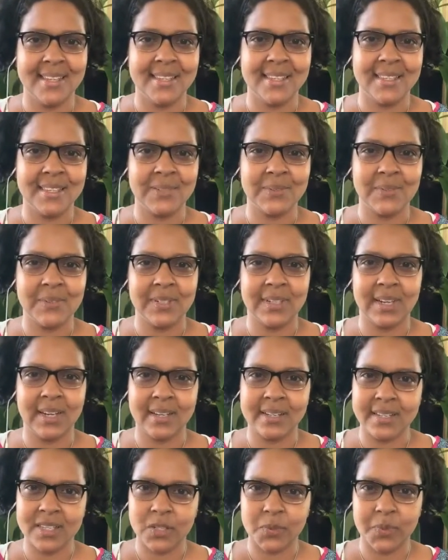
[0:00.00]
So,
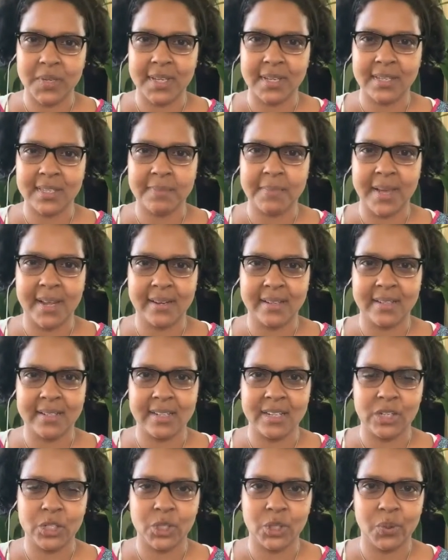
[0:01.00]
last week's
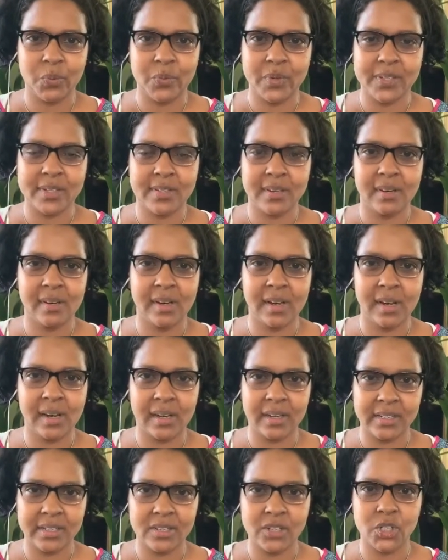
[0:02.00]
meditation was the
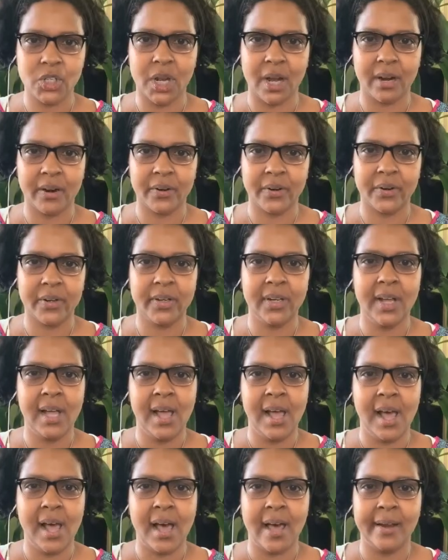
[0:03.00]
heart chakra,
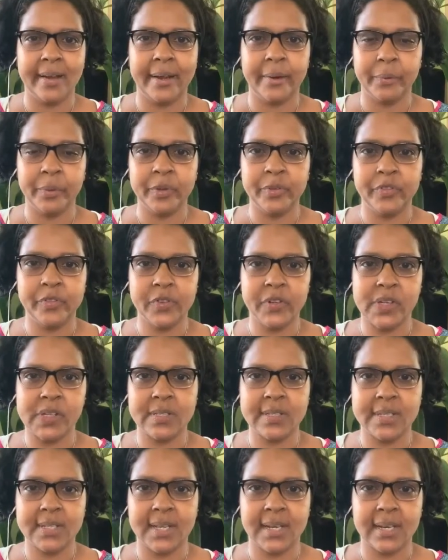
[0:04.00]
and I
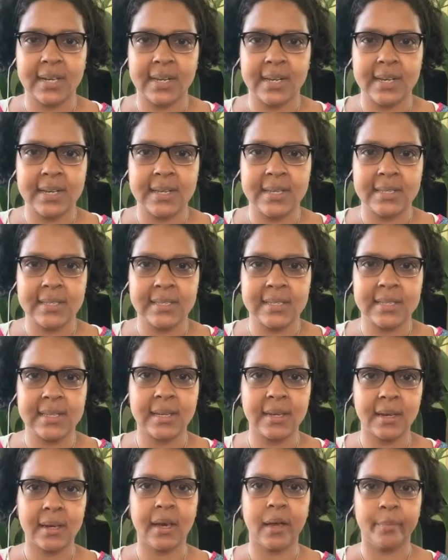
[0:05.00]
referred to that as
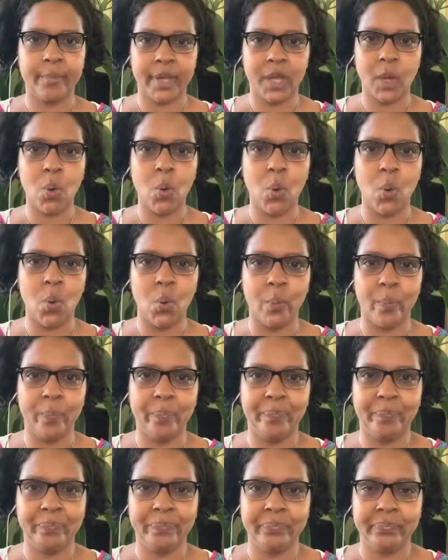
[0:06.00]
coming home
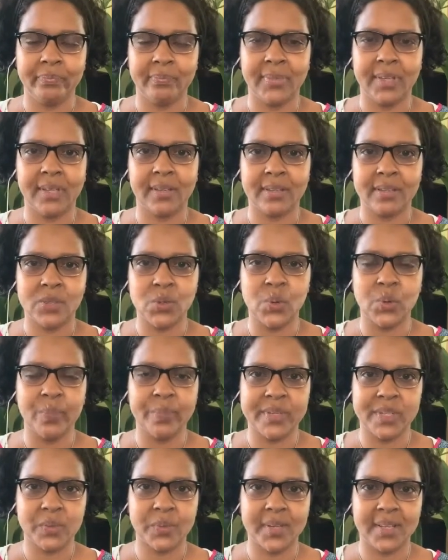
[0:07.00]
because
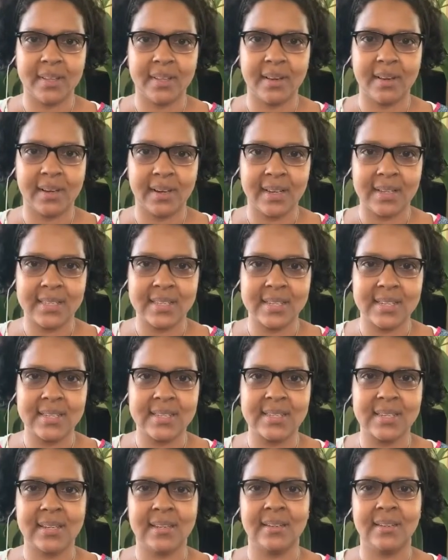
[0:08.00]
home is where the heart
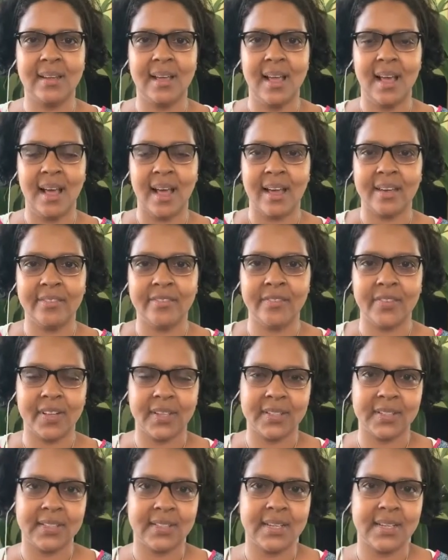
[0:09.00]
is, and I
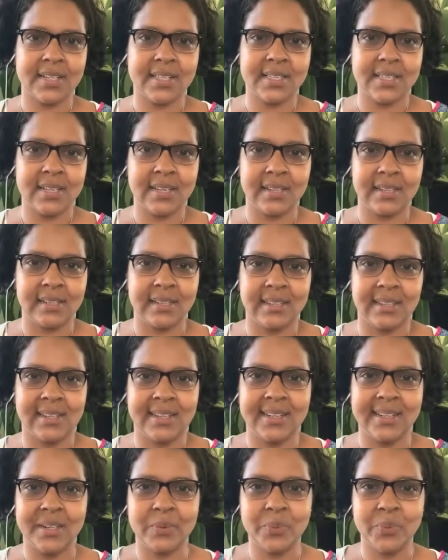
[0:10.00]
felt that uh,
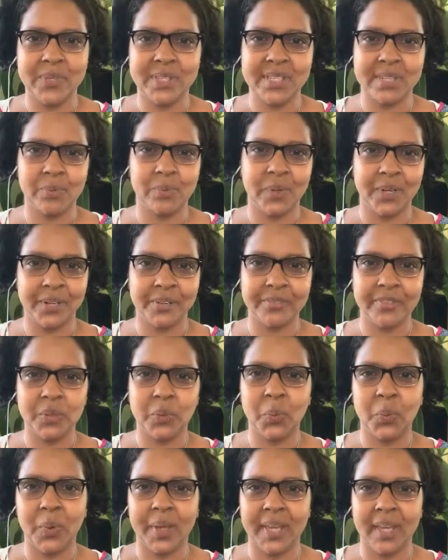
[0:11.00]
it was a
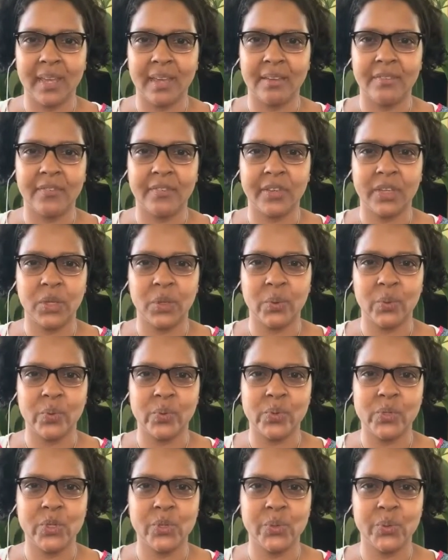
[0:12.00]
wonderful way for
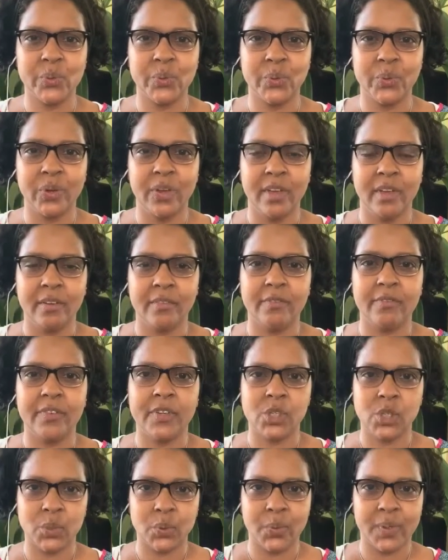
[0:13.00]
you to
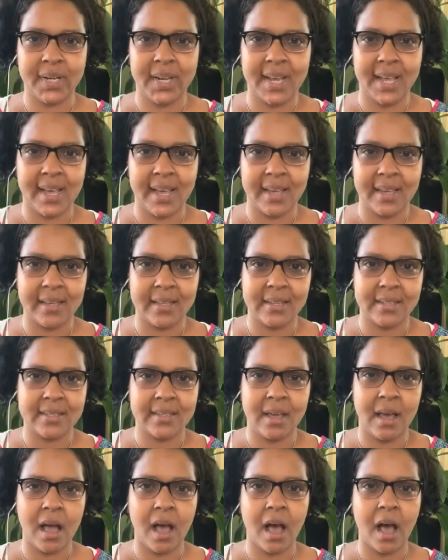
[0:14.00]

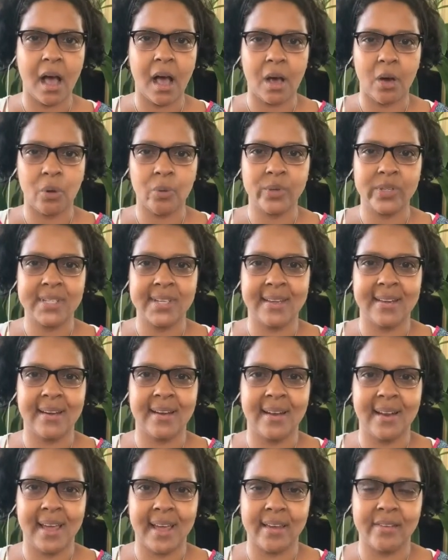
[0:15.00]
visualize how to
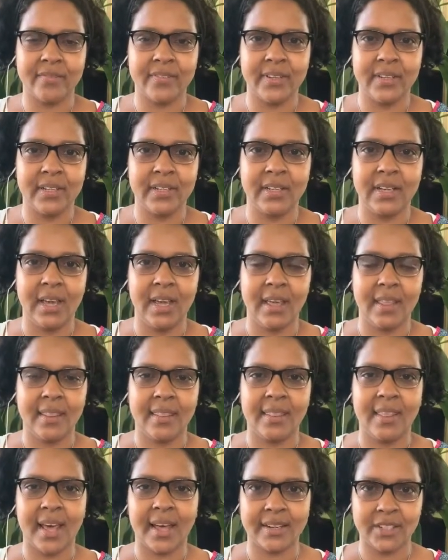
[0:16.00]
enliven
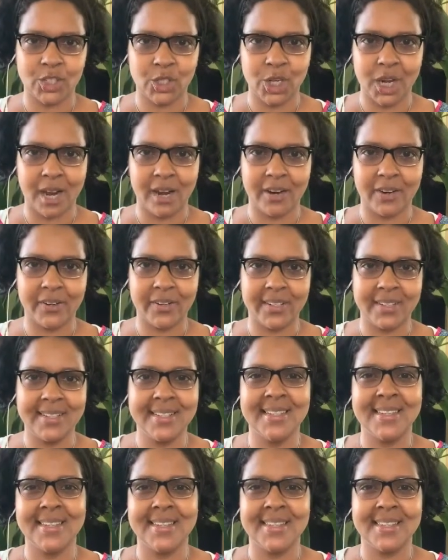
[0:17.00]
that chakra.
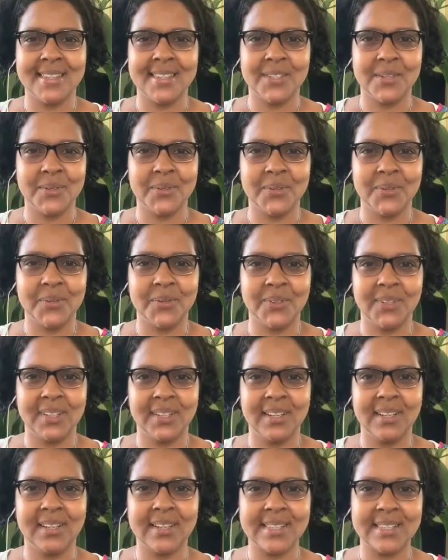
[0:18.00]

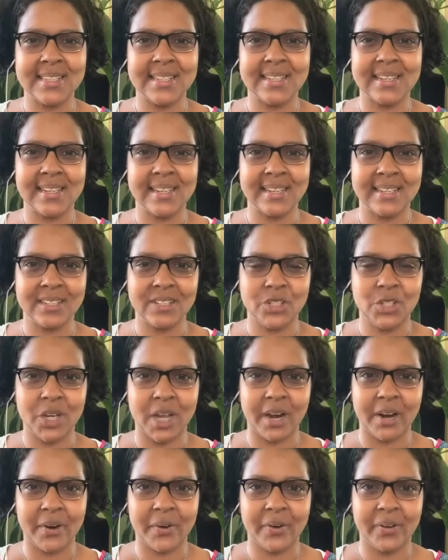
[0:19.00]
So today's
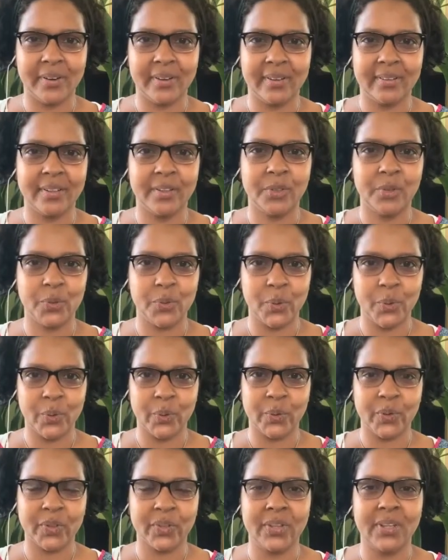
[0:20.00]
chakra, the
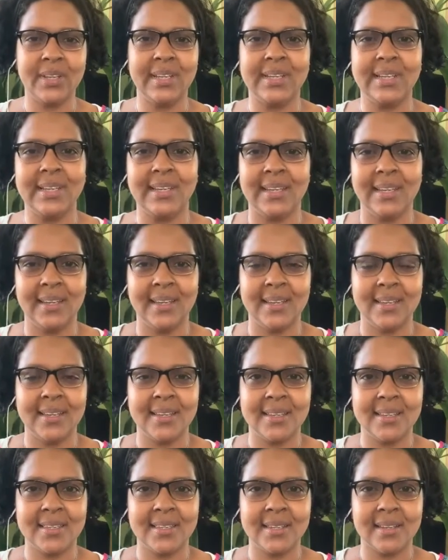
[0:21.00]
throat,
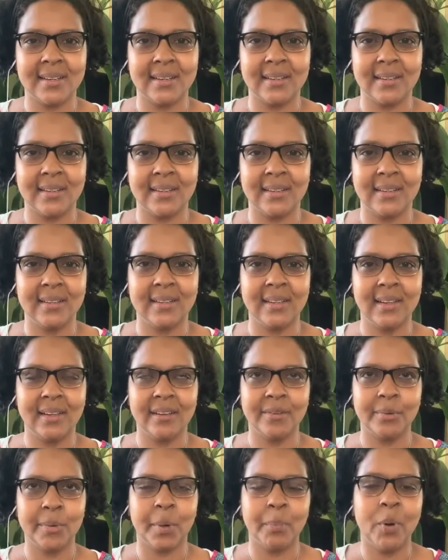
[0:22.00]
is uh,
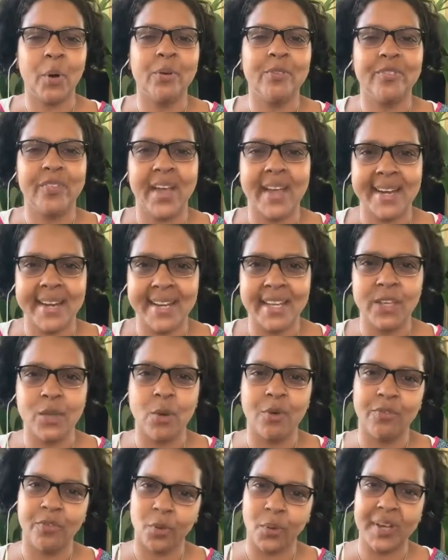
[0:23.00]
about finding
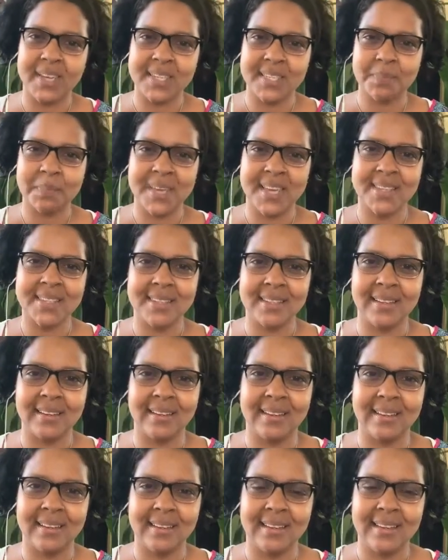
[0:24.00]
your voice
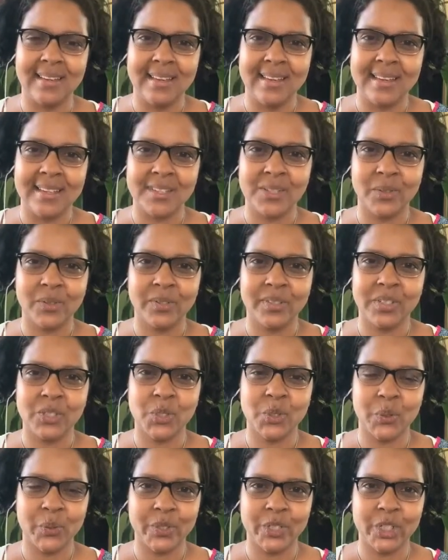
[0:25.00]
basically. So the
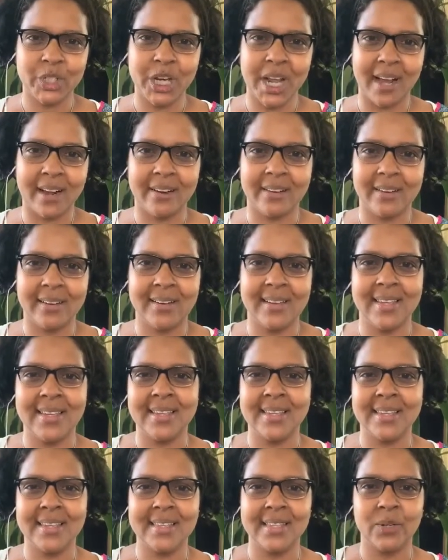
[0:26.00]
throat chakra
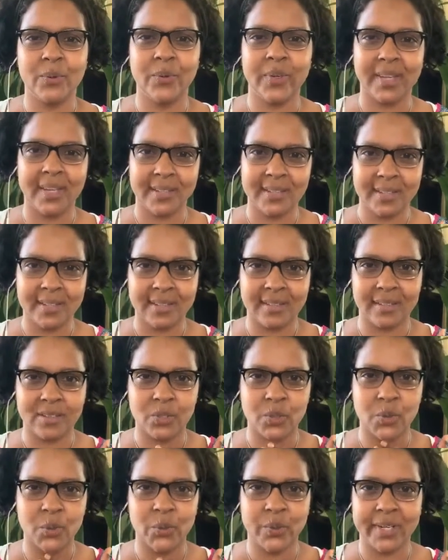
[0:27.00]
is located at the
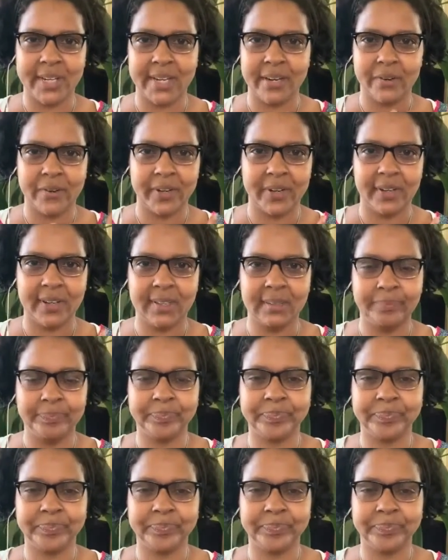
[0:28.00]
throat area